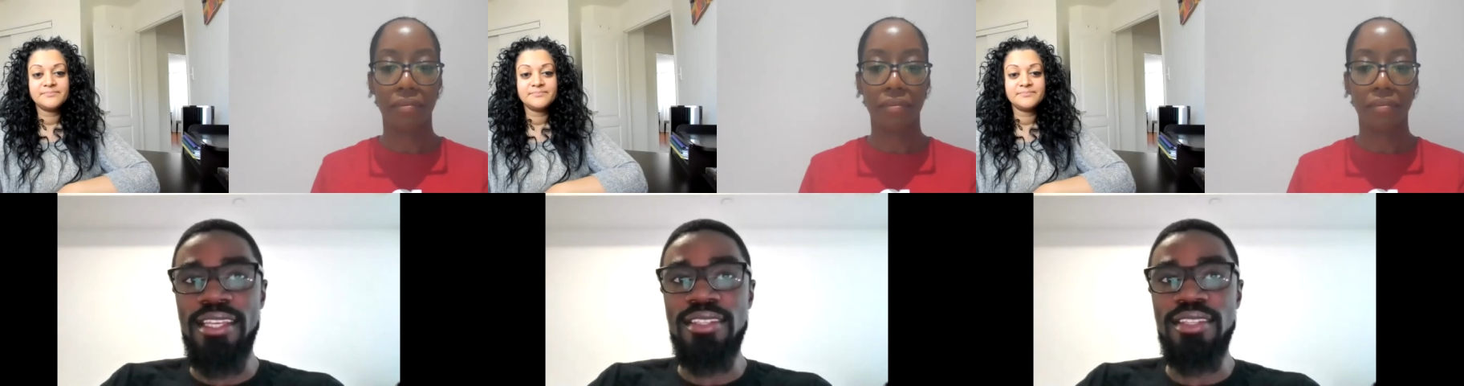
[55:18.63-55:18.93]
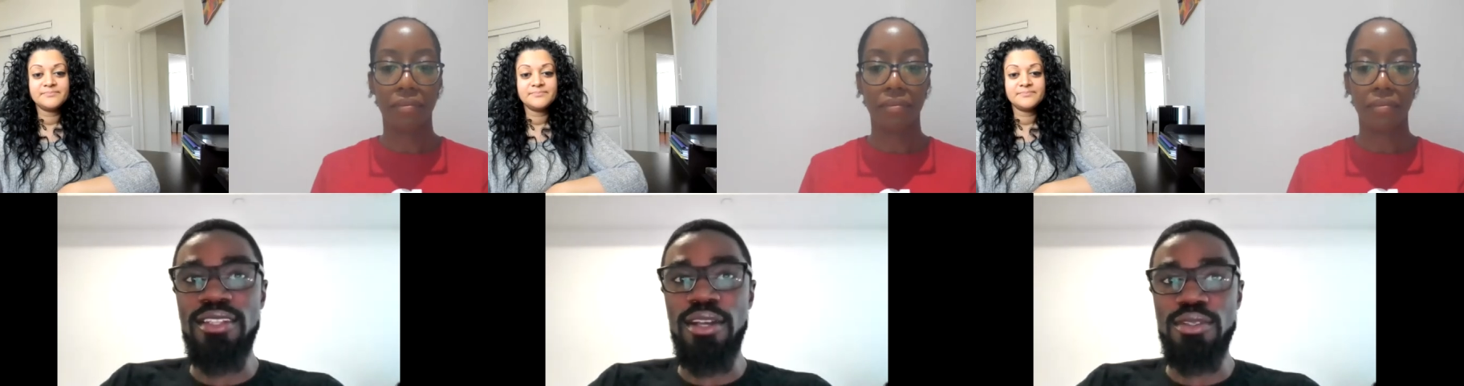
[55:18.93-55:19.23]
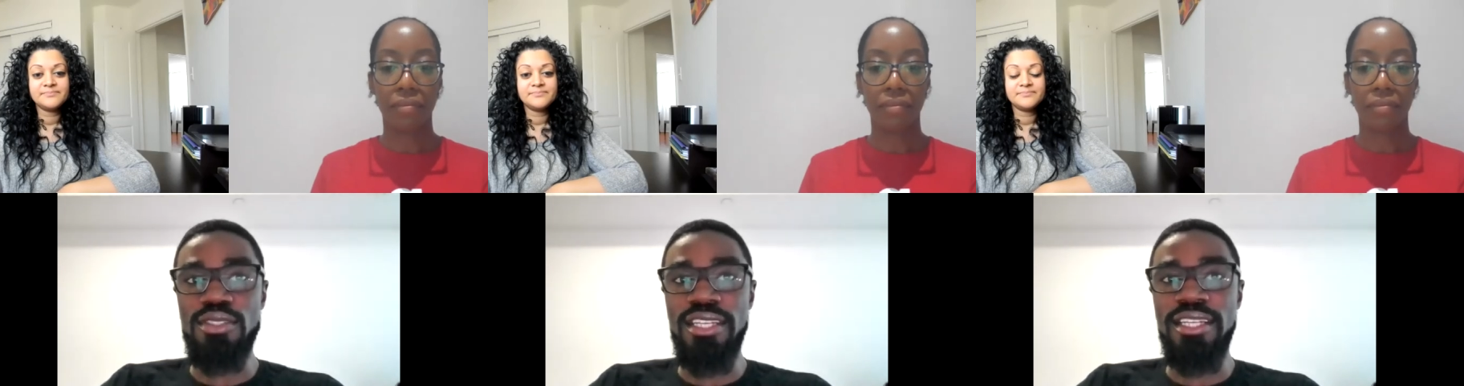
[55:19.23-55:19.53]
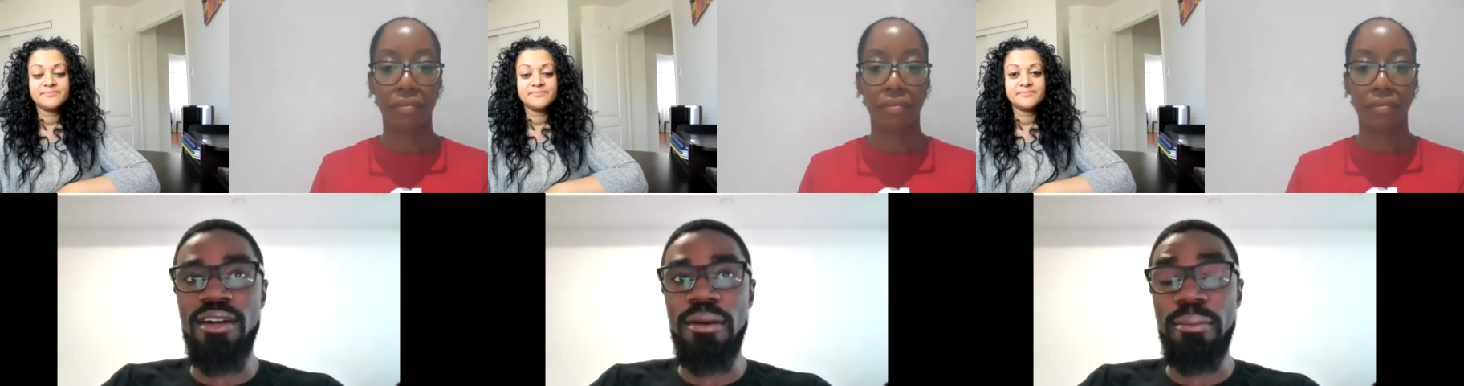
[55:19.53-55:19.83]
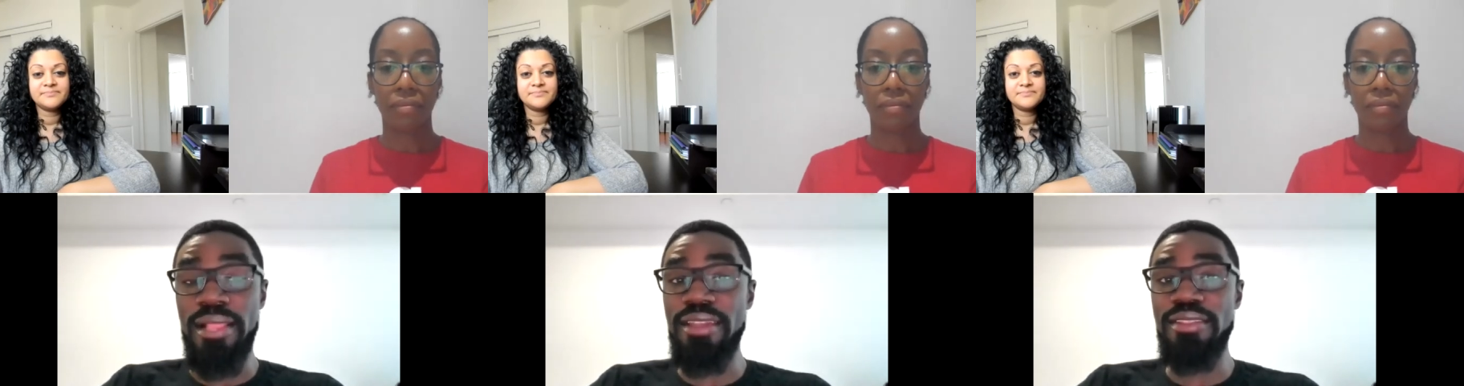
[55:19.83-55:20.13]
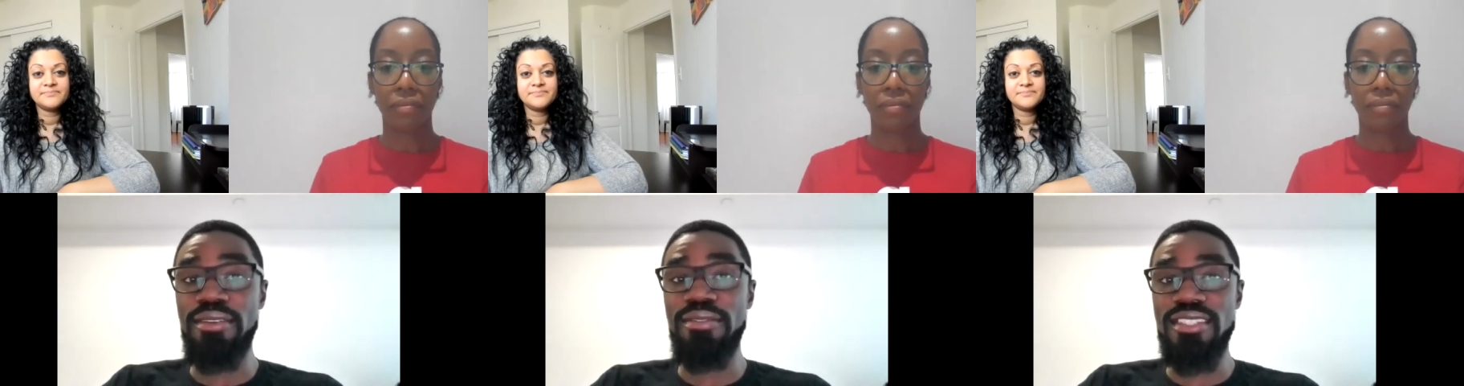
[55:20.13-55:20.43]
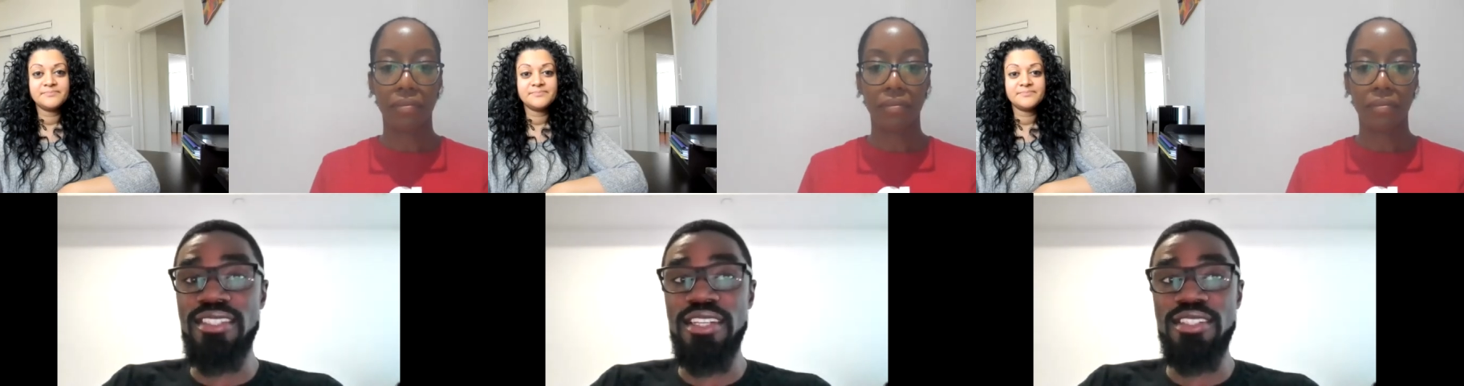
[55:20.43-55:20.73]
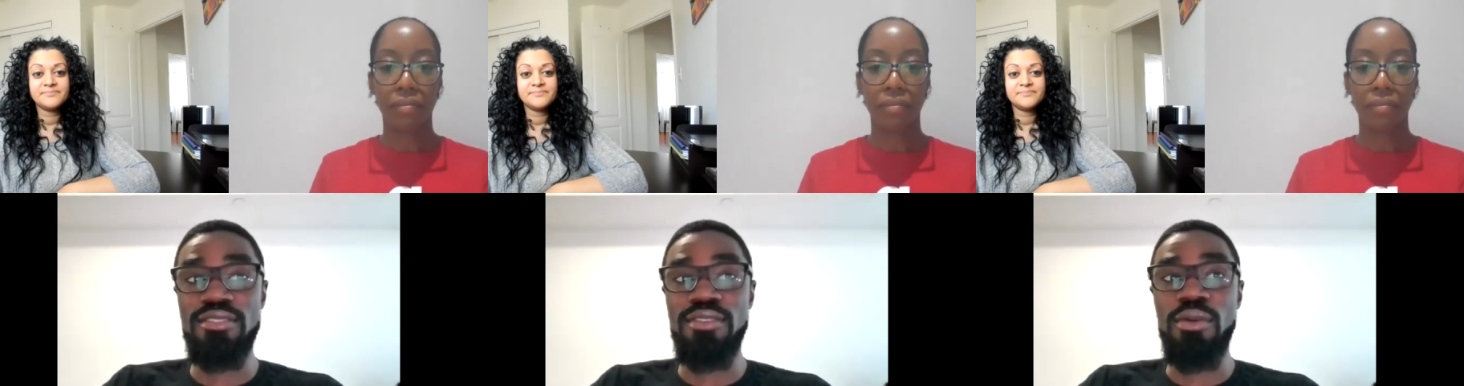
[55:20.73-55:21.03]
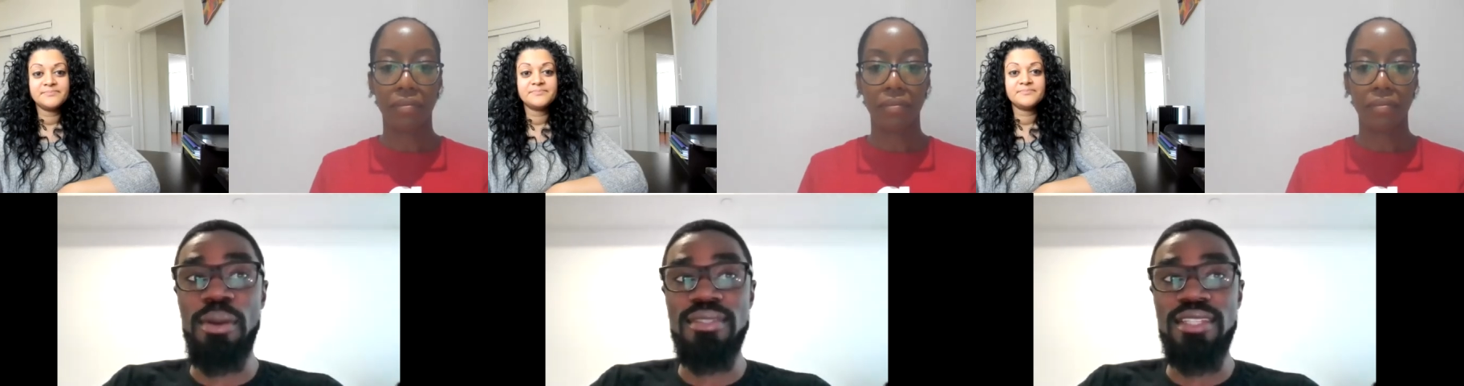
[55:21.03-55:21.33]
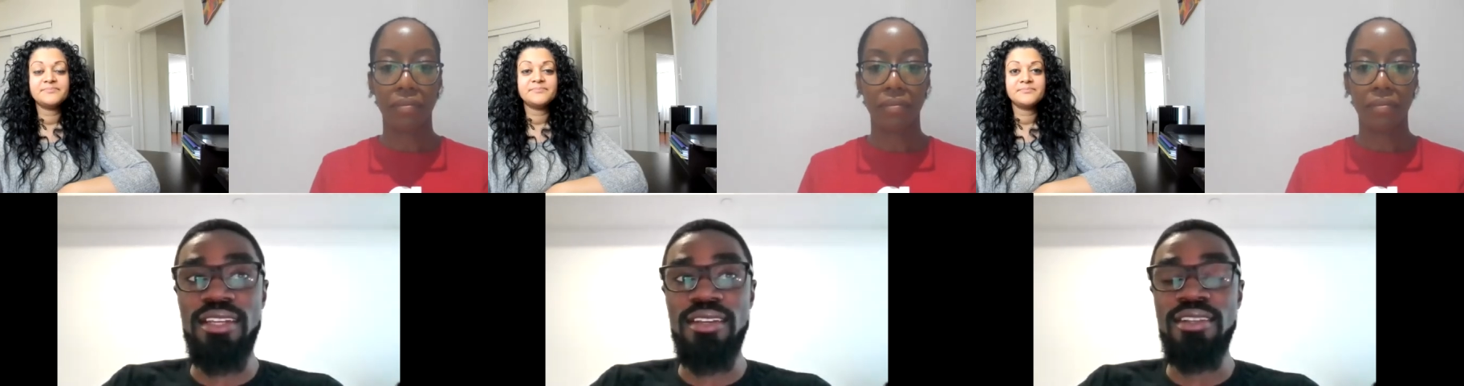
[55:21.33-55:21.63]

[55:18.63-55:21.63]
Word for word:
Speaker 1: You can also check out Plan Your Visit section of our website,